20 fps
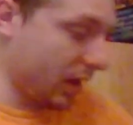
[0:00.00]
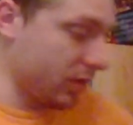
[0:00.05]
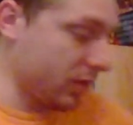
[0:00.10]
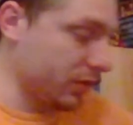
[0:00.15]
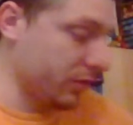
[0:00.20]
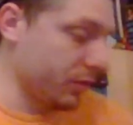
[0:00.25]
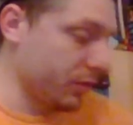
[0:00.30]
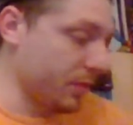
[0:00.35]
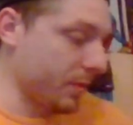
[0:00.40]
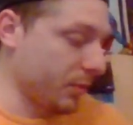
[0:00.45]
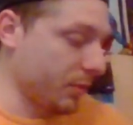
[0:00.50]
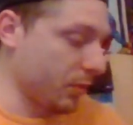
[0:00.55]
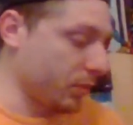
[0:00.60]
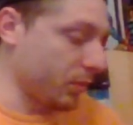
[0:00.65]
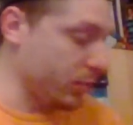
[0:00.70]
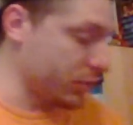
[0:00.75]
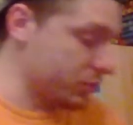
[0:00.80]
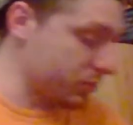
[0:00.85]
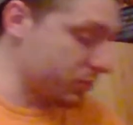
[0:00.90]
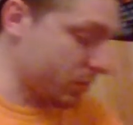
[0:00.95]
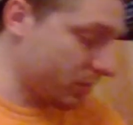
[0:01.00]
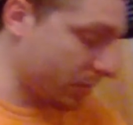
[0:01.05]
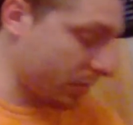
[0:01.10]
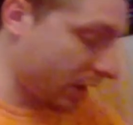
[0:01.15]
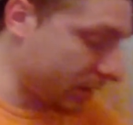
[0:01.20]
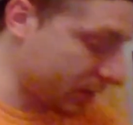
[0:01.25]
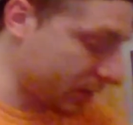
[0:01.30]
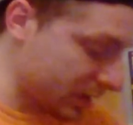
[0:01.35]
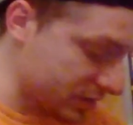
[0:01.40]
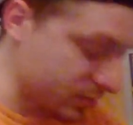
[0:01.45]
I only remember which one
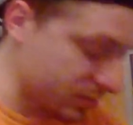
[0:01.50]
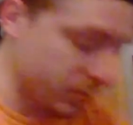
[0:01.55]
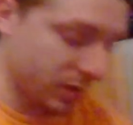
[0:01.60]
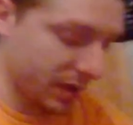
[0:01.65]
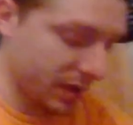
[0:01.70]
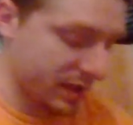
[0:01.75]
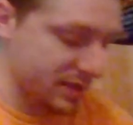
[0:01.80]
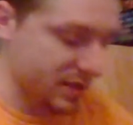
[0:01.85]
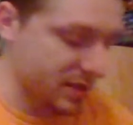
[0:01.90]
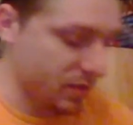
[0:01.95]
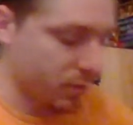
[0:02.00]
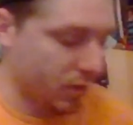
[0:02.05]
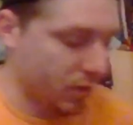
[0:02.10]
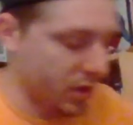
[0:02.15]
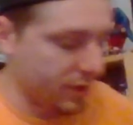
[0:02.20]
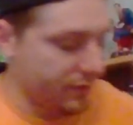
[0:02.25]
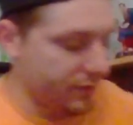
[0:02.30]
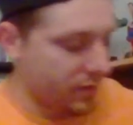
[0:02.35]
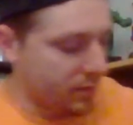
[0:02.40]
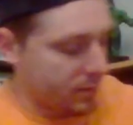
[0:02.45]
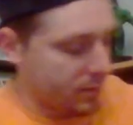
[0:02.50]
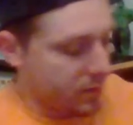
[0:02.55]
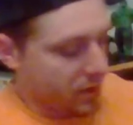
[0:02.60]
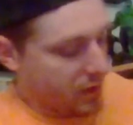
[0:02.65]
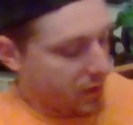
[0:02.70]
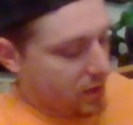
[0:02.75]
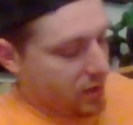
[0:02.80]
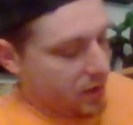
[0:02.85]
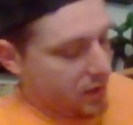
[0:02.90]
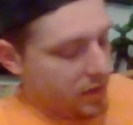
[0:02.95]
because, like I said, one of them
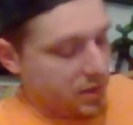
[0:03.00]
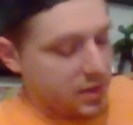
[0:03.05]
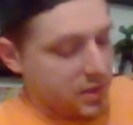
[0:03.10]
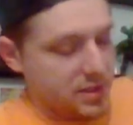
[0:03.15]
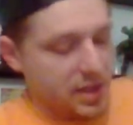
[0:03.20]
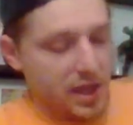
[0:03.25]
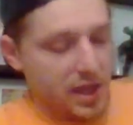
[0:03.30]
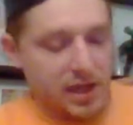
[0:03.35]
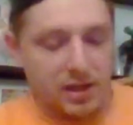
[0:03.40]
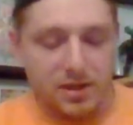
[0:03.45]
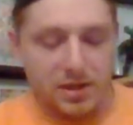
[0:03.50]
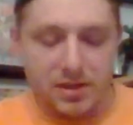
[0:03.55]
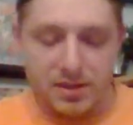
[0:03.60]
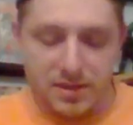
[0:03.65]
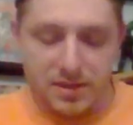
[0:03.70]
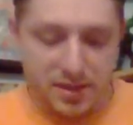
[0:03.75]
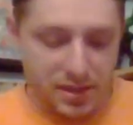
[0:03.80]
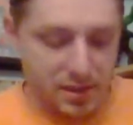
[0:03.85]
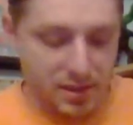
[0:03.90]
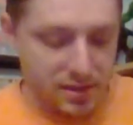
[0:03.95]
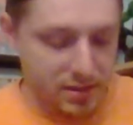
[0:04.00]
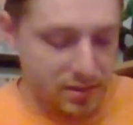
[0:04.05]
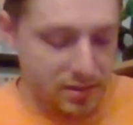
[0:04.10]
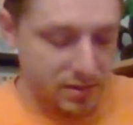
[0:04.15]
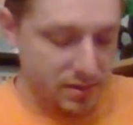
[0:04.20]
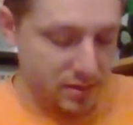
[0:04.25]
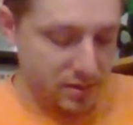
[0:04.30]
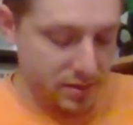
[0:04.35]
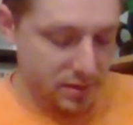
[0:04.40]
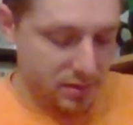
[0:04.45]
decided to send
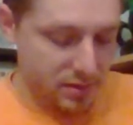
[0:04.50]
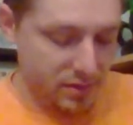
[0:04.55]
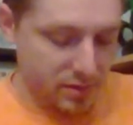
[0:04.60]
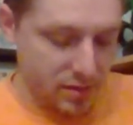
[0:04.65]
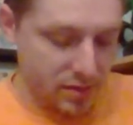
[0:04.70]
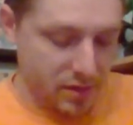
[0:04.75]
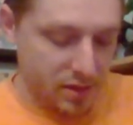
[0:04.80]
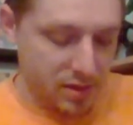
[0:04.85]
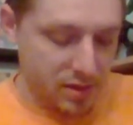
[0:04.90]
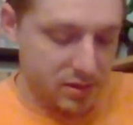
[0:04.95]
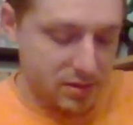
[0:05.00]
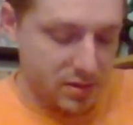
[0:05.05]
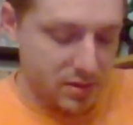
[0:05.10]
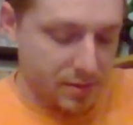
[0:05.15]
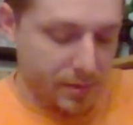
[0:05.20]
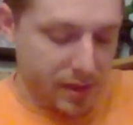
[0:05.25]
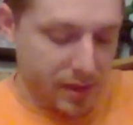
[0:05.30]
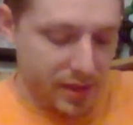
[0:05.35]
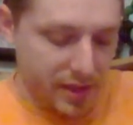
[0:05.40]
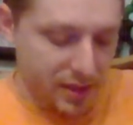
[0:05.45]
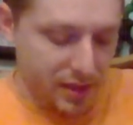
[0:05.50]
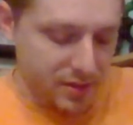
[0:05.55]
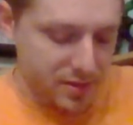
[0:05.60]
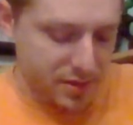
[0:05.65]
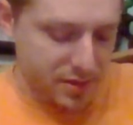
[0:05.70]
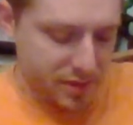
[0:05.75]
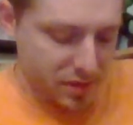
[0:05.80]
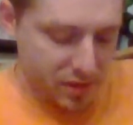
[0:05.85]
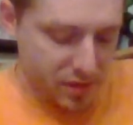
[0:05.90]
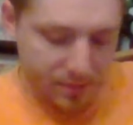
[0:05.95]
to somebody
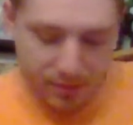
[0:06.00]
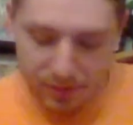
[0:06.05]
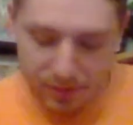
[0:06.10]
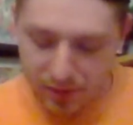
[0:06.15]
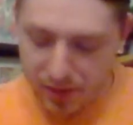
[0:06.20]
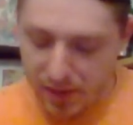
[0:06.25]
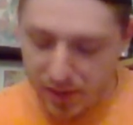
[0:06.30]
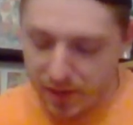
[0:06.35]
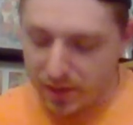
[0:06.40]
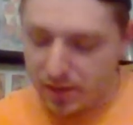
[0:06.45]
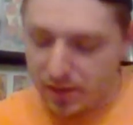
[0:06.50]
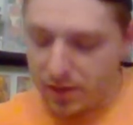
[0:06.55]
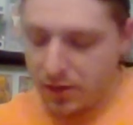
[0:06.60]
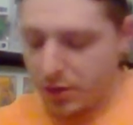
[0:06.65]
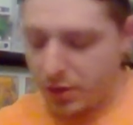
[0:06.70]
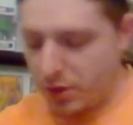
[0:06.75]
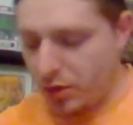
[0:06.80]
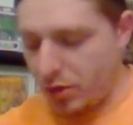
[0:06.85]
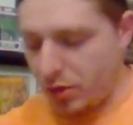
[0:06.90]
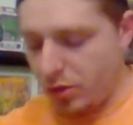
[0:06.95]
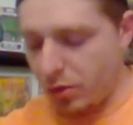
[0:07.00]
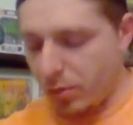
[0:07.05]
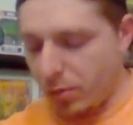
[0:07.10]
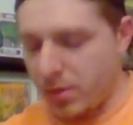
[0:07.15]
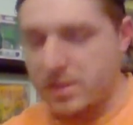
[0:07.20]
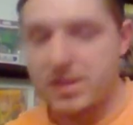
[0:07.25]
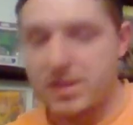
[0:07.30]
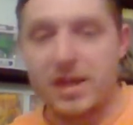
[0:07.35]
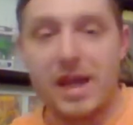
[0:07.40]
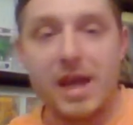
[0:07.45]
else in the community who
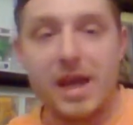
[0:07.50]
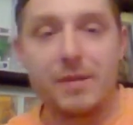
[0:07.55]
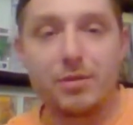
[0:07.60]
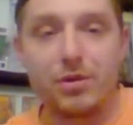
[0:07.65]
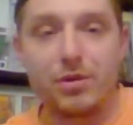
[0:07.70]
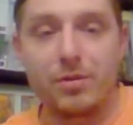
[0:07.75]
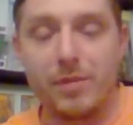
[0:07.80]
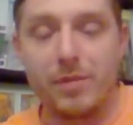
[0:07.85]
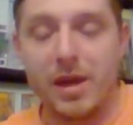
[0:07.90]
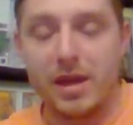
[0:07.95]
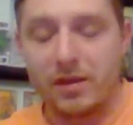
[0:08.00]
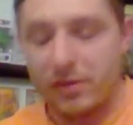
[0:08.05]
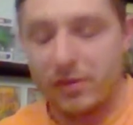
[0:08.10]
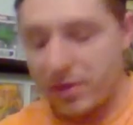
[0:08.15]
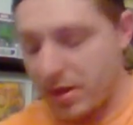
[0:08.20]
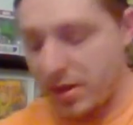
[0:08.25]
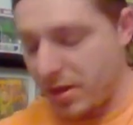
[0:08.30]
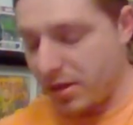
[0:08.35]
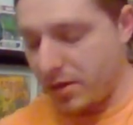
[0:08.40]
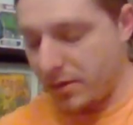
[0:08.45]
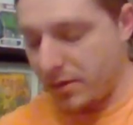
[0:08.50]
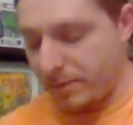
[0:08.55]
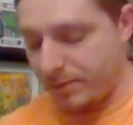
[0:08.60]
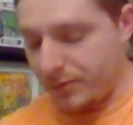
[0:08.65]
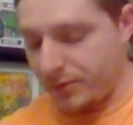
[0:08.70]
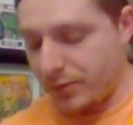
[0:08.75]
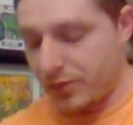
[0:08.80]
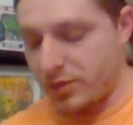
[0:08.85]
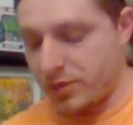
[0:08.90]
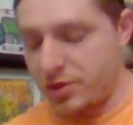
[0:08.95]
wasn't able to make the
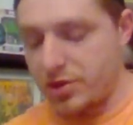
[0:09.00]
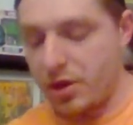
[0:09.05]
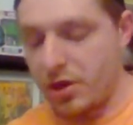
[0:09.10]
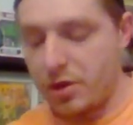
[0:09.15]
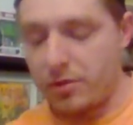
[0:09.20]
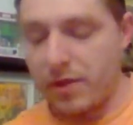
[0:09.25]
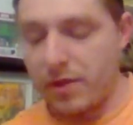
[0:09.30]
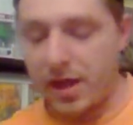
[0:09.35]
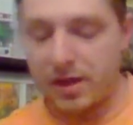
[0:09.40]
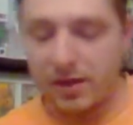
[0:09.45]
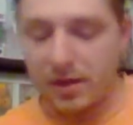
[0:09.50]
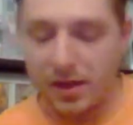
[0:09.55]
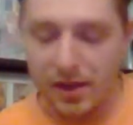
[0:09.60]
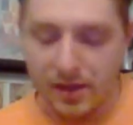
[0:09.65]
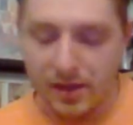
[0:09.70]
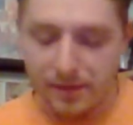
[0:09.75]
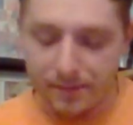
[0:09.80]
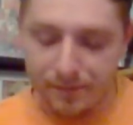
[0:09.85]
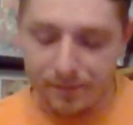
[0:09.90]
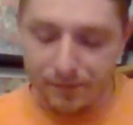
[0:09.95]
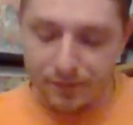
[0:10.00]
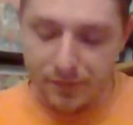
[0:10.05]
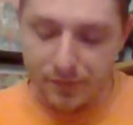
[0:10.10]
show that night.